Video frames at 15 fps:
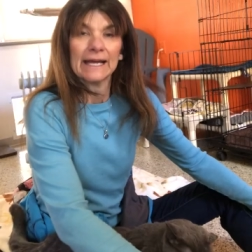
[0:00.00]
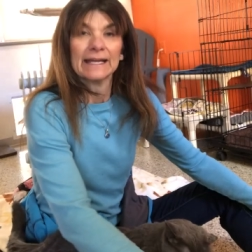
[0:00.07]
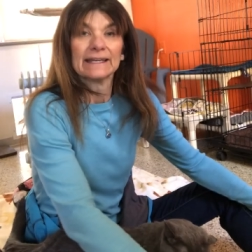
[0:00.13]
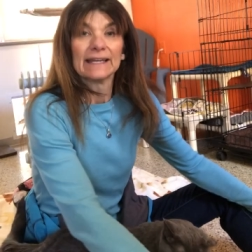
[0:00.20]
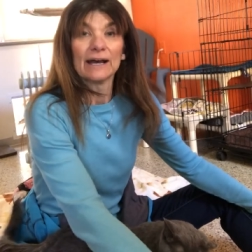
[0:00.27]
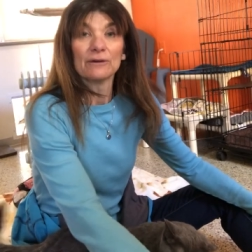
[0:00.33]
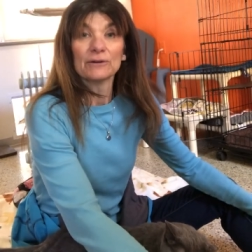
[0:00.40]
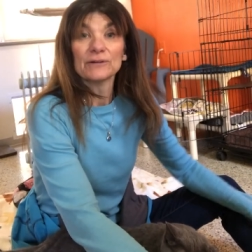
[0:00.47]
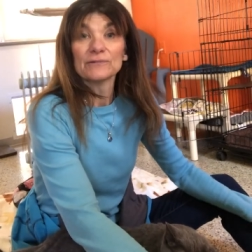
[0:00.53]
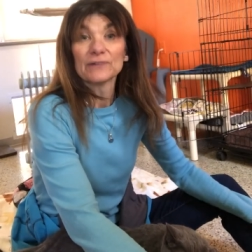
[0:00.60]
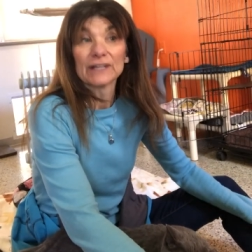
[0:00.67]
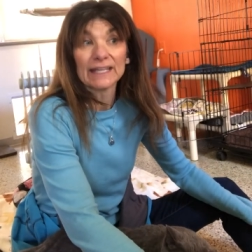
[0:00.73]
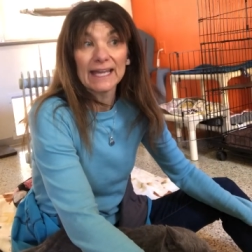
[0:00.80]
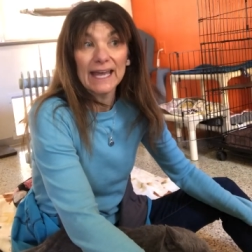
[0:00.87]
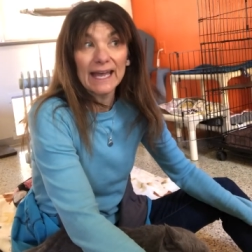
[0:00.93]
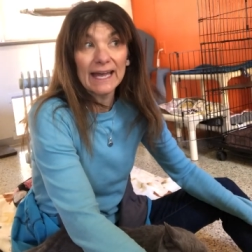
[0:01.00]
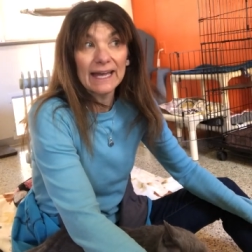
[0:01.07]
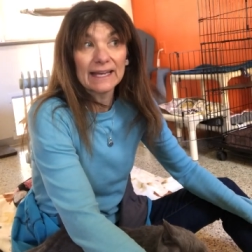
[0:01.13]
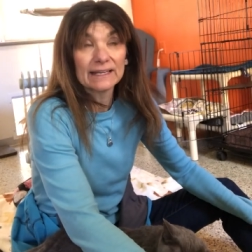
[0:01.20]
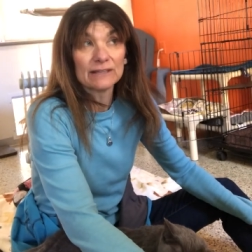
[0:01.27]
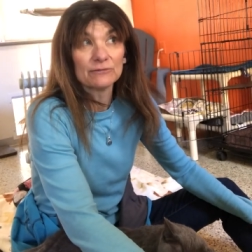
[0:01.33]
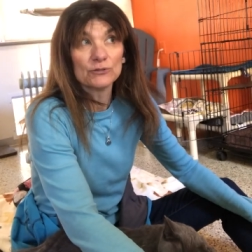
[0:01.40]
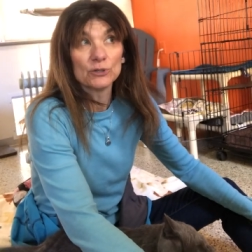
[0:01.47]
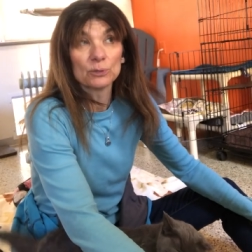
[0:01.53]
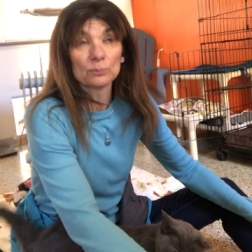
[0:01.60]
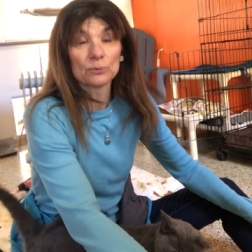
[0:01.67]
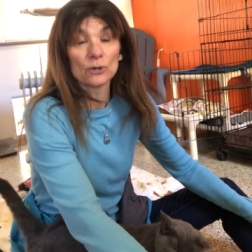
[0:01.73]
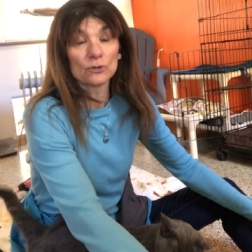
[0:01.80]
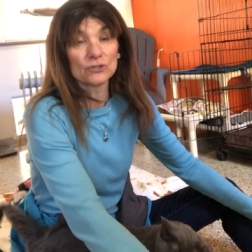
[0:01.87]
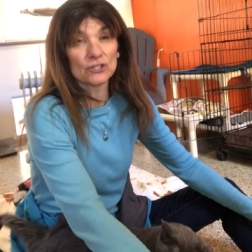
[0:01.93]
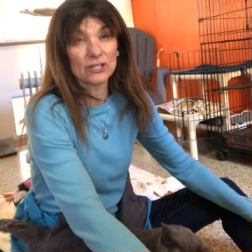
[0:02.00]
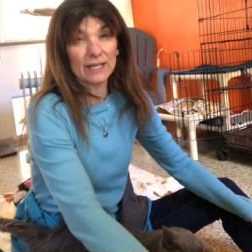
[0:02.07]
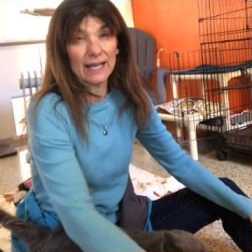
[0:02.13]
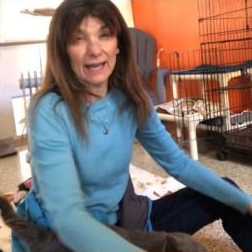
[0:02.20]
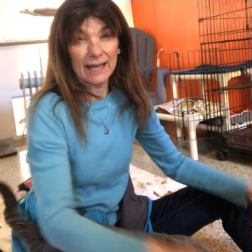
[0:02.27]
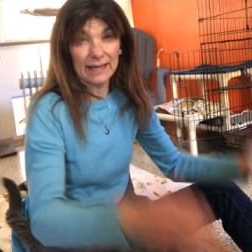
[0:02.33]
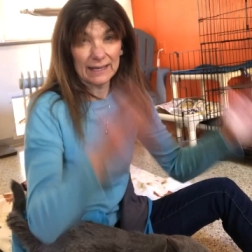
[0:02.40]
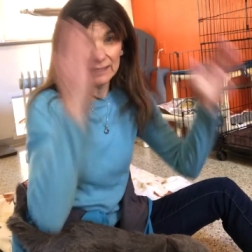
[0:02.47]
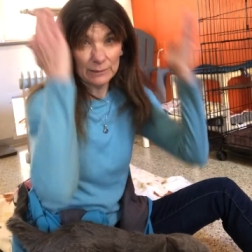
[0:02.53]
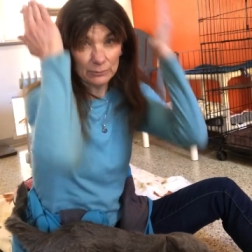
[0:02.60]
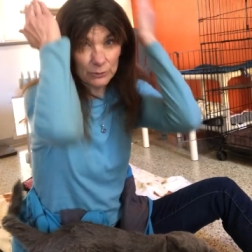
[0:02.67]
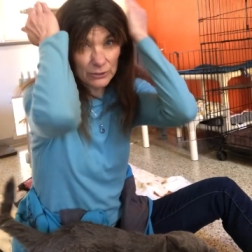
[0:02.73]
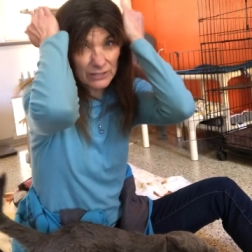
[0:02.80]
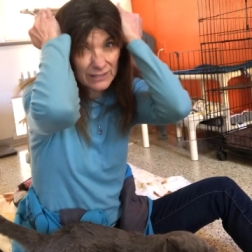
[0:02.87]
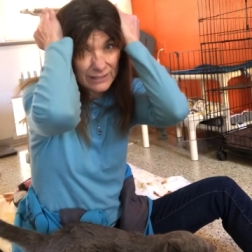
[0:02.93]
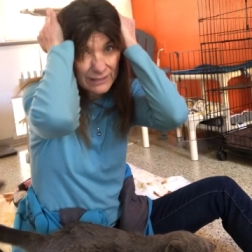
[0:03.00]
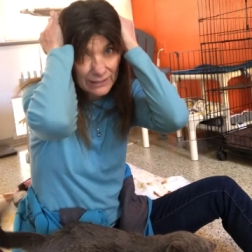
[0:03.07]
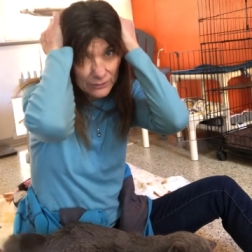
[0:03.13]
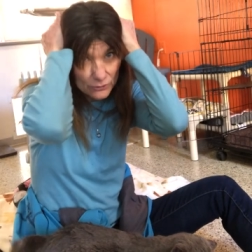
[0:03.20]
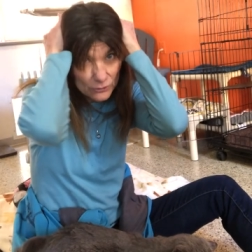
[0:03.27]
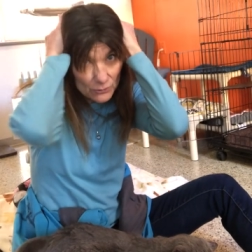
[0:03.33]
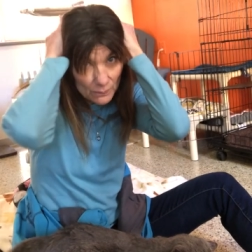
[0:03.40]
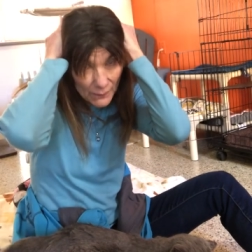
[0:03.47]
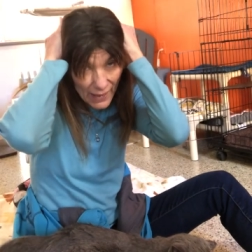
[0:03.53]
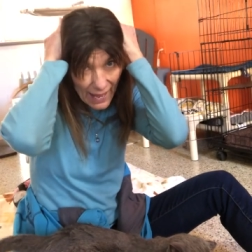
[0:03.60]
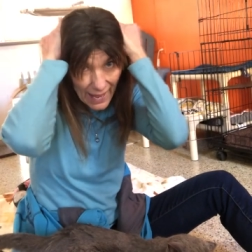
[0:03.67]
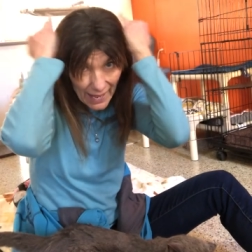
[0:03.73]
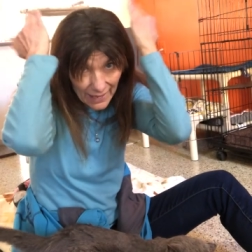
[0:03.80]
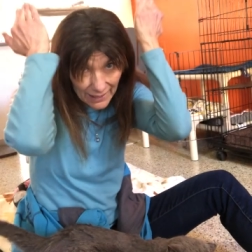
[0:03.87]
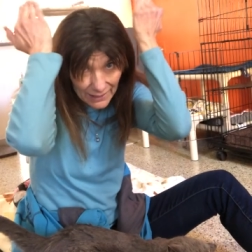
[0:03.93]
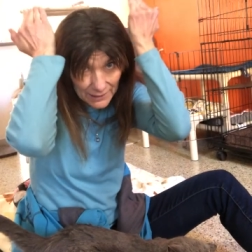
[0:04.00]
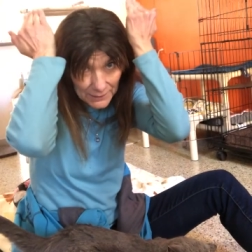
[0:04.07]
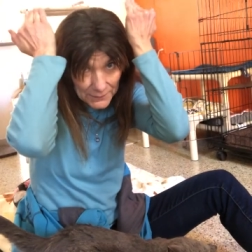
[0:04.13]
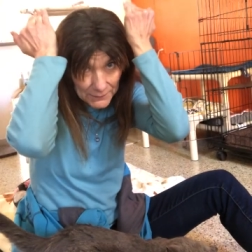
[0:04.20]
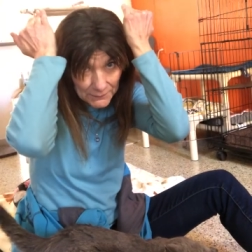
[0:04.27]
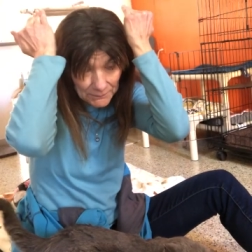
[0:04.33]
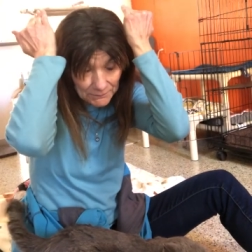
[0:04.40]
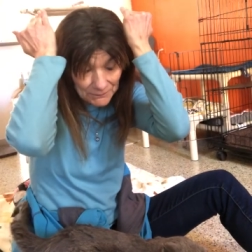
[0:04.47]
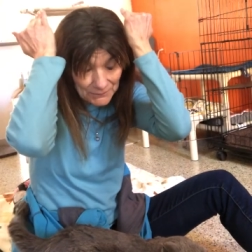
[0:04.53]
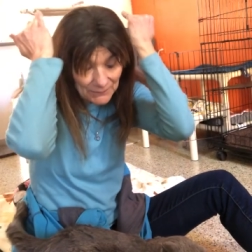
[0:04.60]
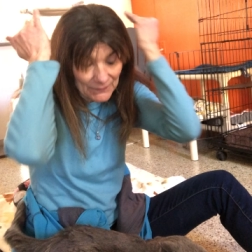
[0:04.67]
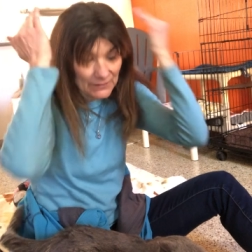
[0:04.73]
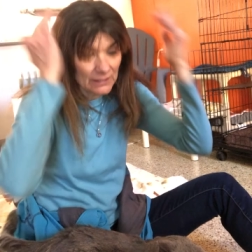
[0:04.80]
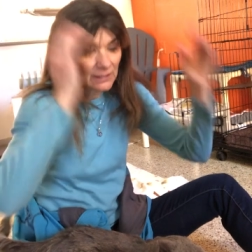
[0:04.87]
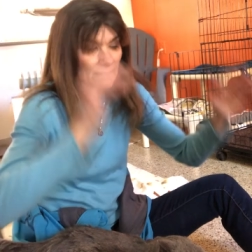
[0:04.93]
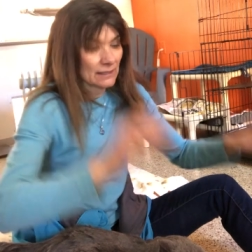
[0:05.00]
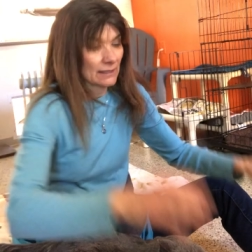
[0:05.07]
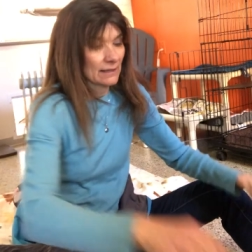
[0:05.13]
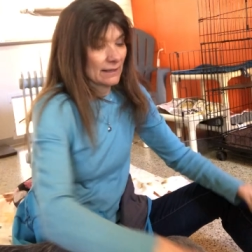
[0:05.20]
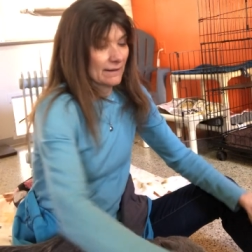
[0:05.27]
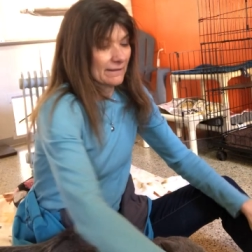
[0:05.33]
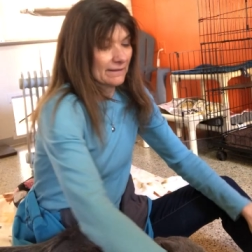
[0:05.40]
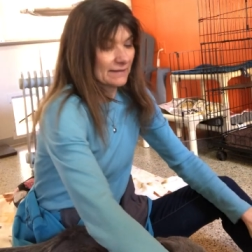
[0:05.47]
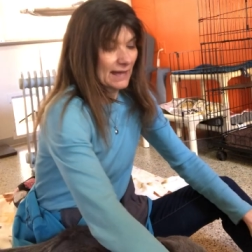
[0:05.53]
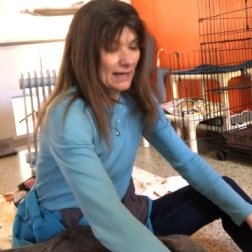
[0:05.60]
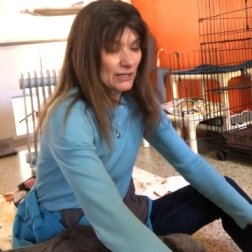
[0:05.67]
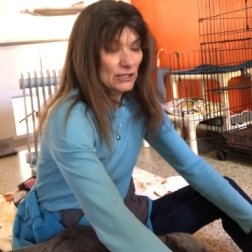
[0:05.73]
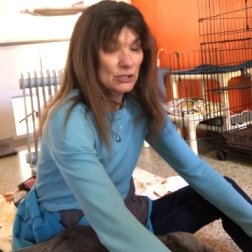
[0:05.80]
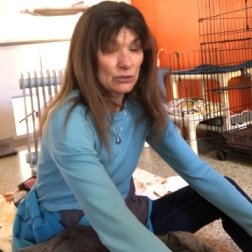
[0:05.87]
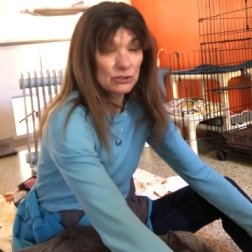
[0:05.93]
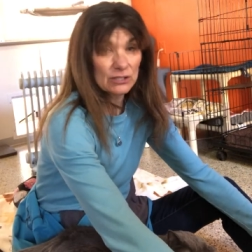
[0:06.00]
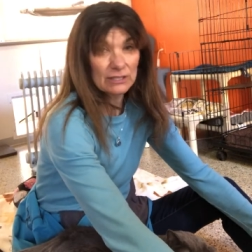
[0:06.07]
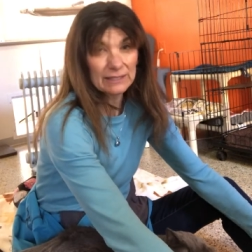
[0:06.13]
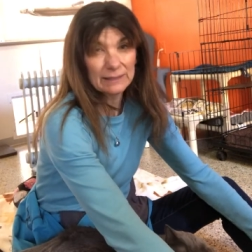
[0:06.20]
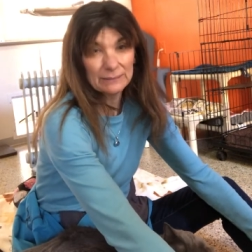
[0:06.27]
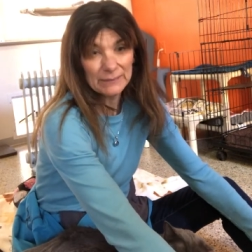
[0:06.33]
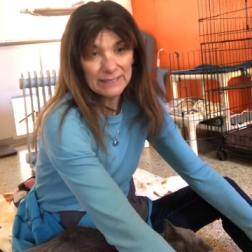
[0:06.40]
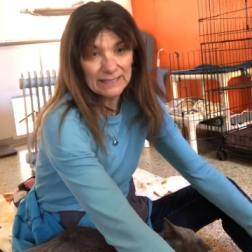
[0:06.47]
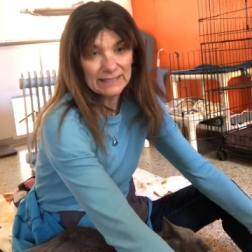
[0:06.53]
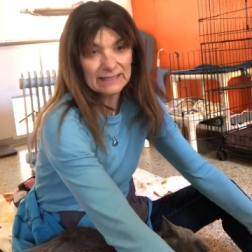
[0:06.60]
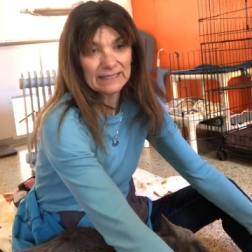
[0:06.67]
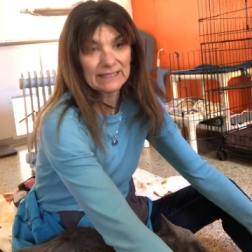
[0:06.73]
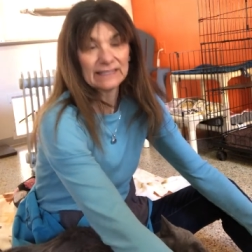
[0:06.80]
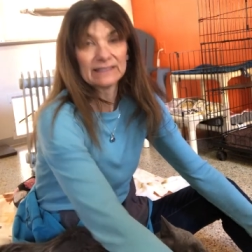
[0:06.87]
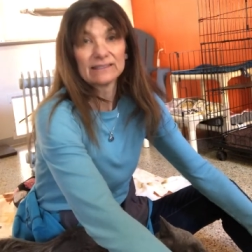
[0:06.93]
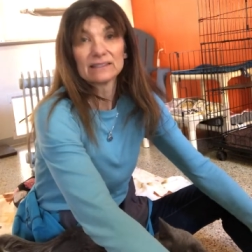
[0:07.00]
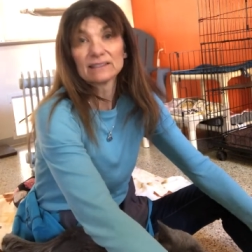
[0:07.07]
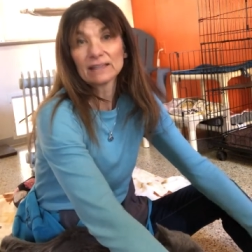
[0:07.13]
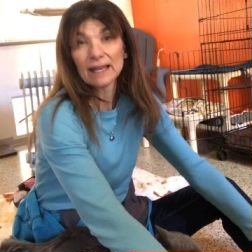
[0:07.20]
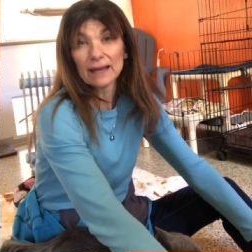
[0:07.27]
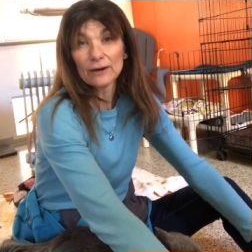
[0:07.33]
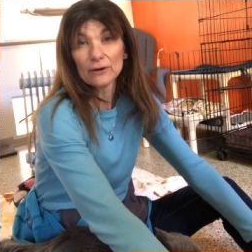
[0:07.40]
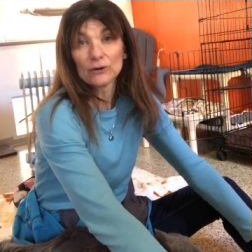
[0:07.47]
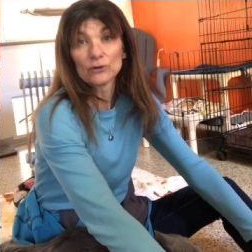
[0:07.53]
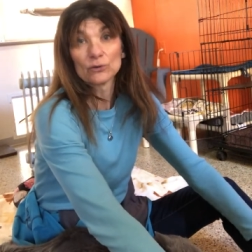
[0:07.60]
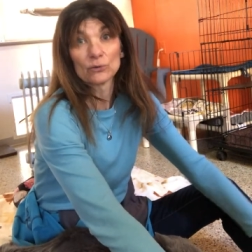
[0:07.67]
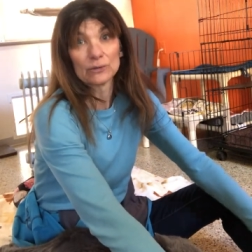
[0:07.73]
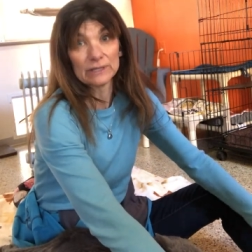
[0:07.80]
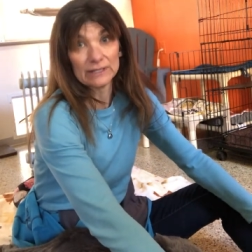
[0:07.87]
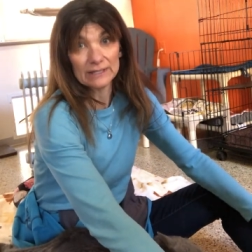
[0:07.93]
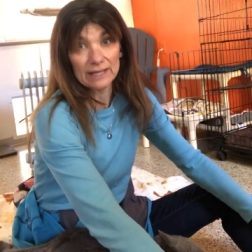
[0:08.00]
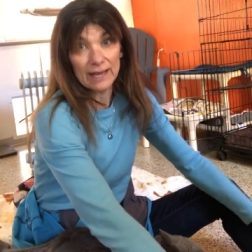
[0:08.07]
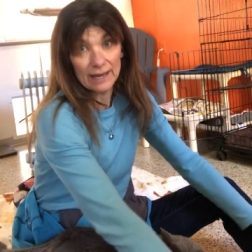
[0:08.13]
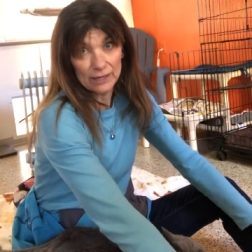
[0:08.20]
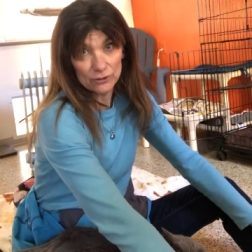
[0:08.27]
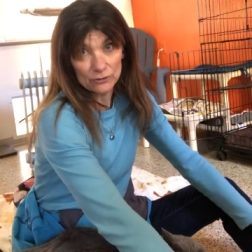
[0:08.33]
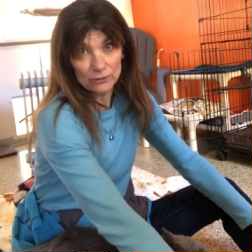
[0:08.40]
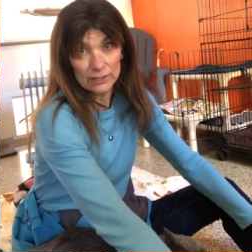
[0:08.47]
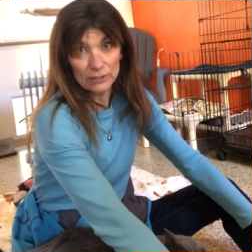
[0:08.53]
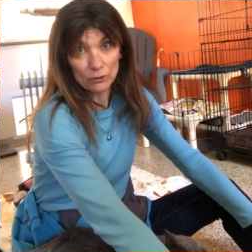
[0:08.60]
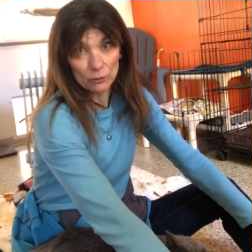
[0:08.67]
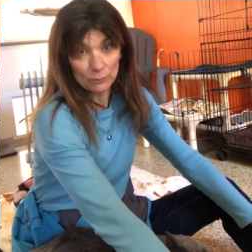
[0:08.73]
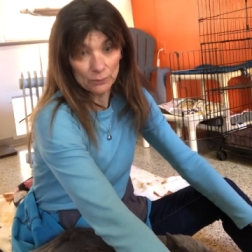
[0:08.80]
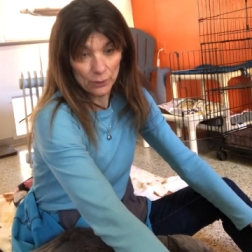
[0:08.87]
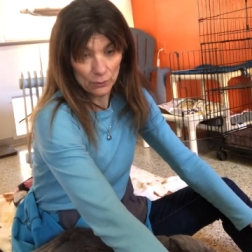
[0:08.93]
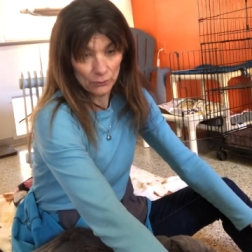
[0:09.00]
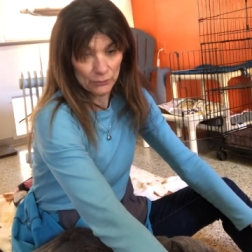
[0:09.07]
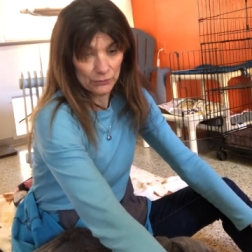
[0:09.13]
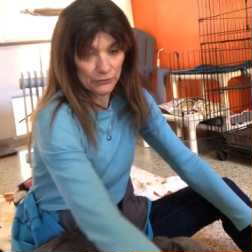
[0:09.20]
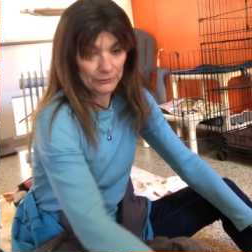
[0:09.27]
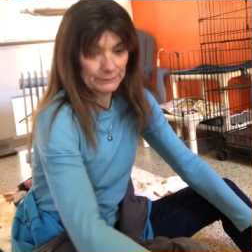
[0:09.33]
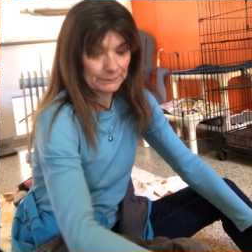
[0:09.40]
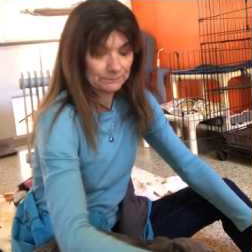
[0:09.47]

Now, if a cat, if you approach a cat and he puts his ears back, that usually means he's scared or he's angry or both.